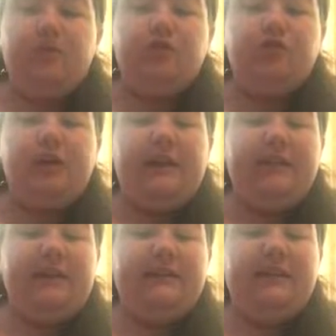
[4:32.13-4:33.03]
we'll try
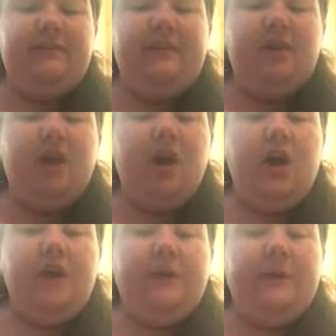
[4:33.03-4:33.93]
this, give it a
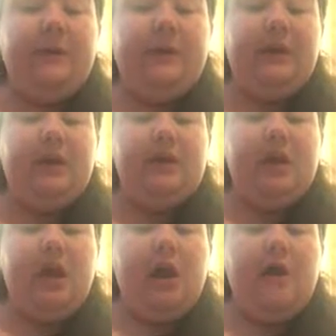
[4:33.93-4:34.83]
go.
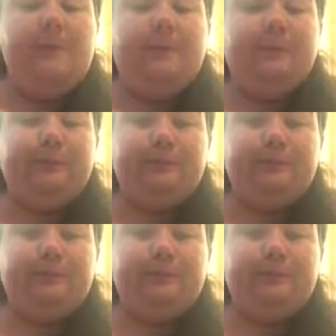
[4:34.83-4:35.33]
And